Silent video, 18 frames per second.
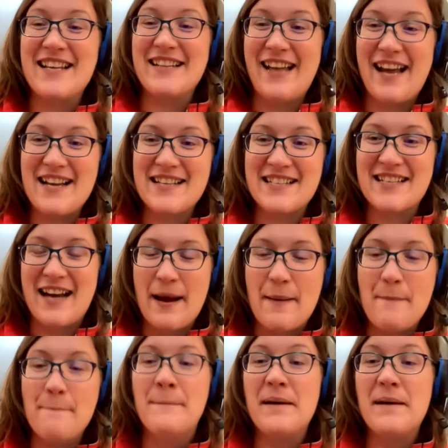it last
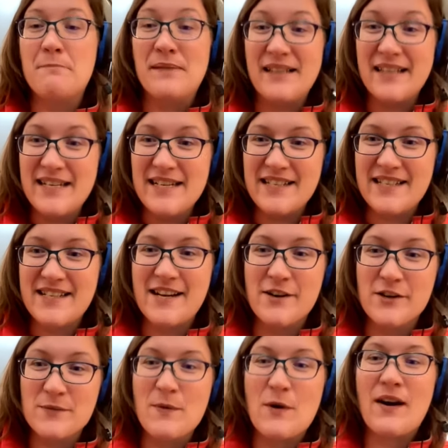time, but please,
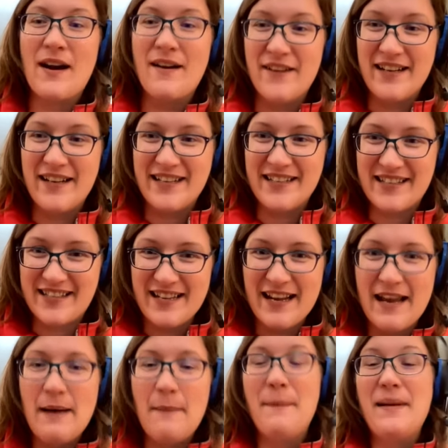here's more
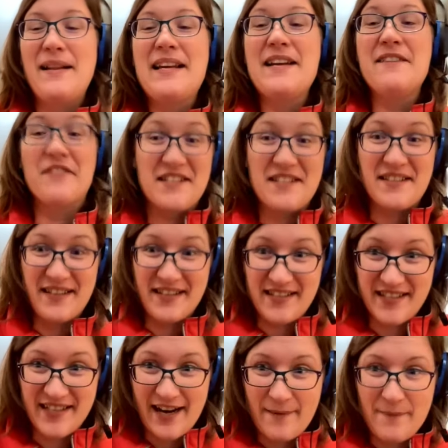evidence. Believe us
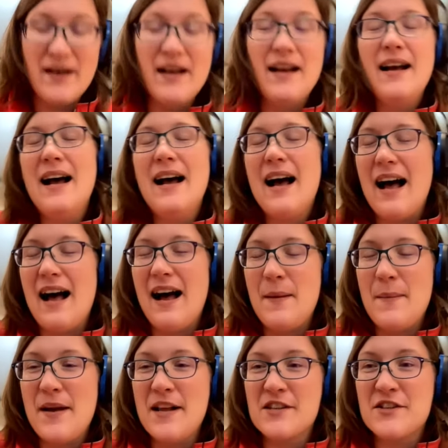this time.
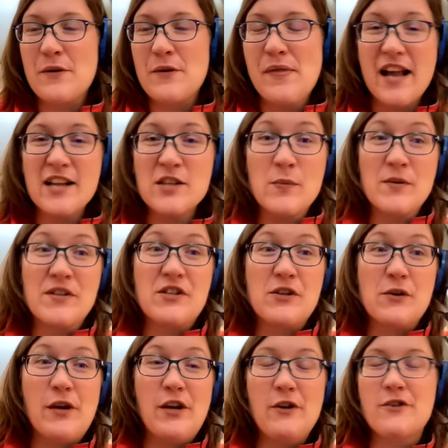And so that's what's
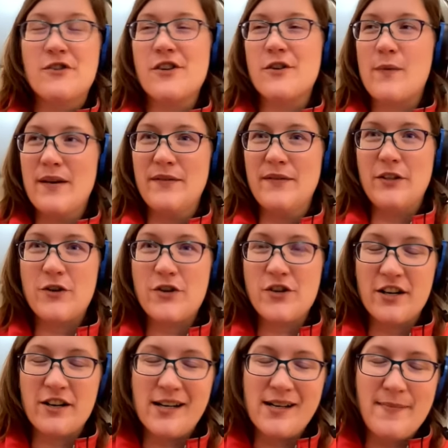so hugely
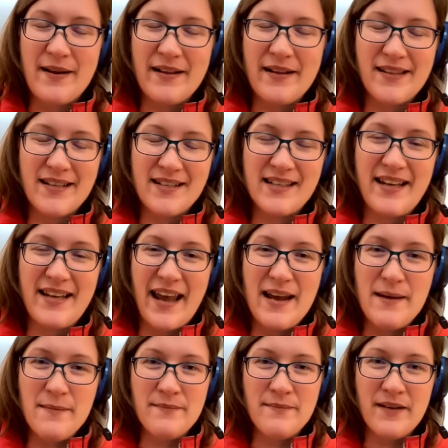revolutionary about this
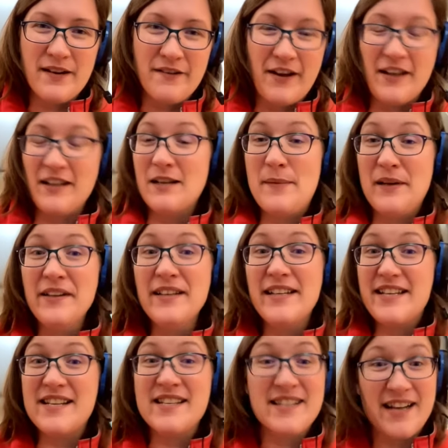game
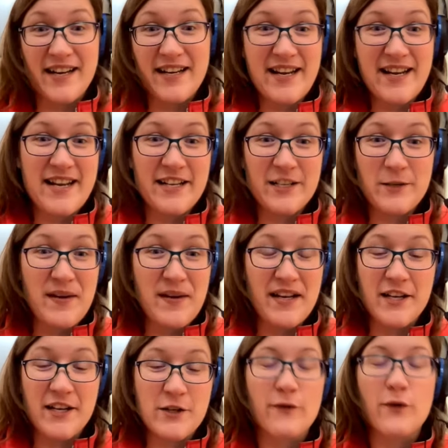availability study is
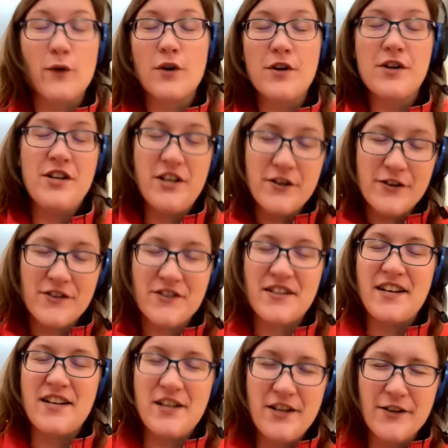because for
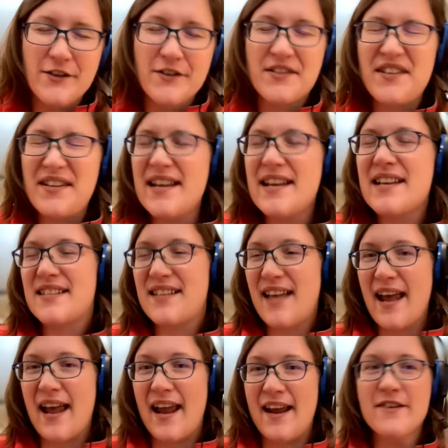years and years,
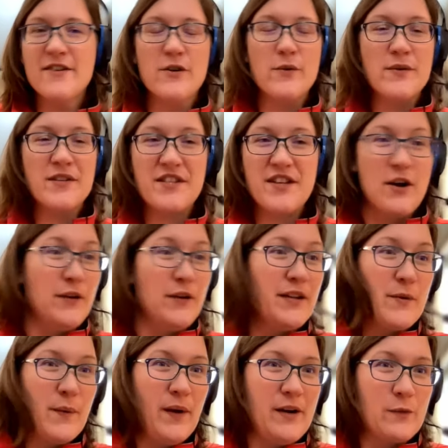ESA, who was the
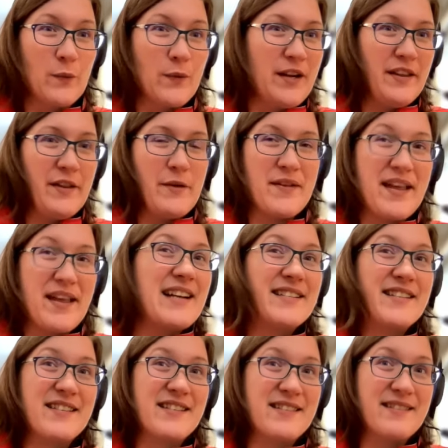only one really with
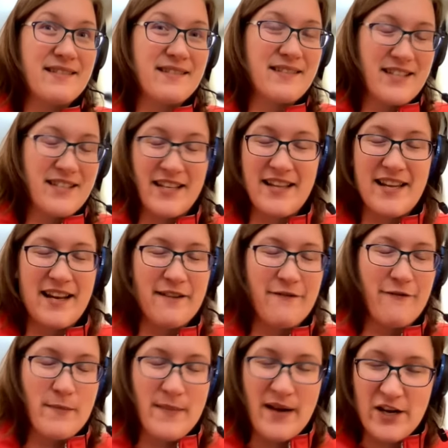access to the
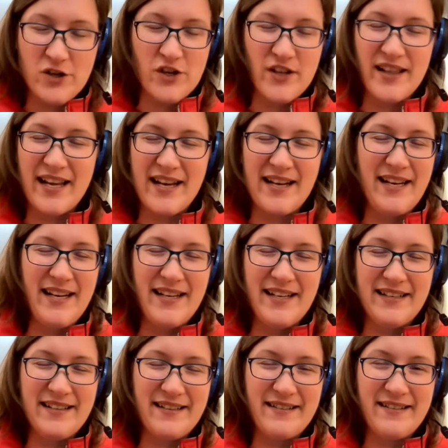information they
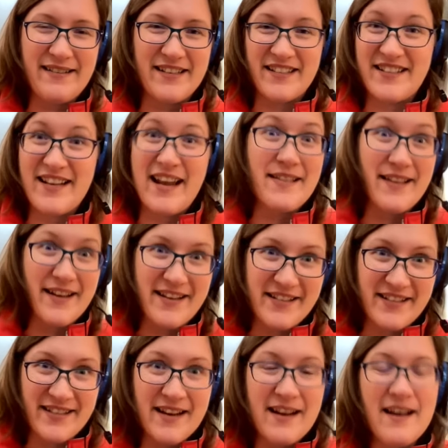needed to say
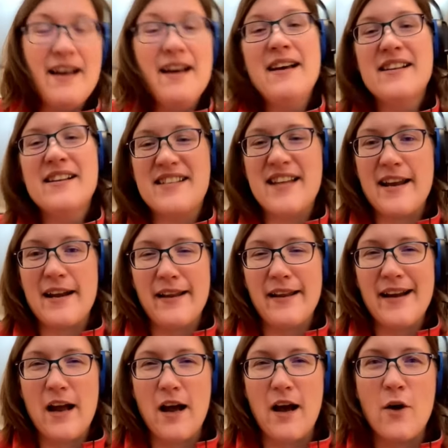this, said,
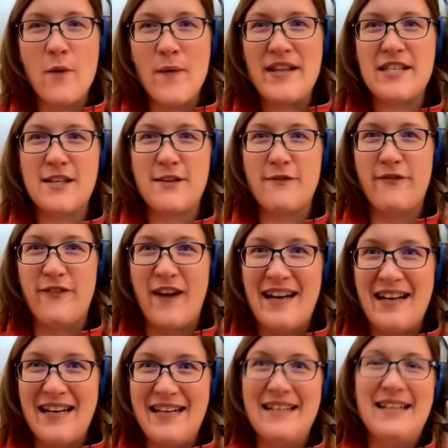like, oh, it's
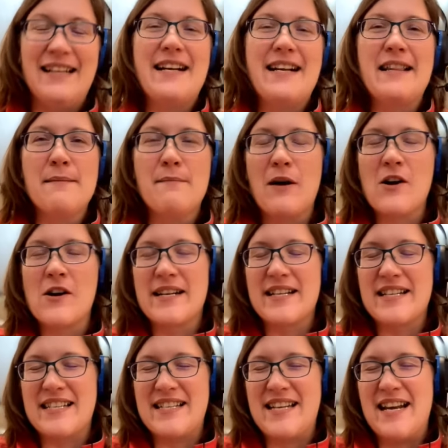fine. Like, the market
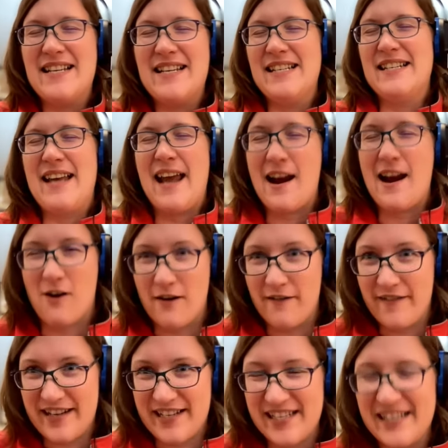is taking care
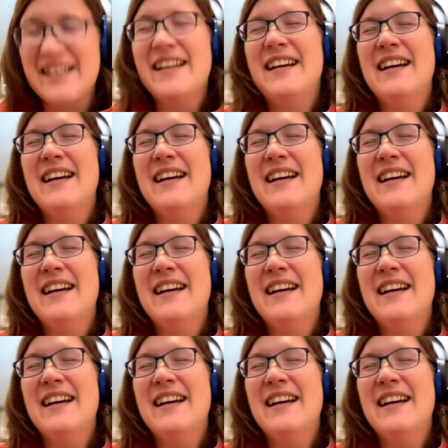of it.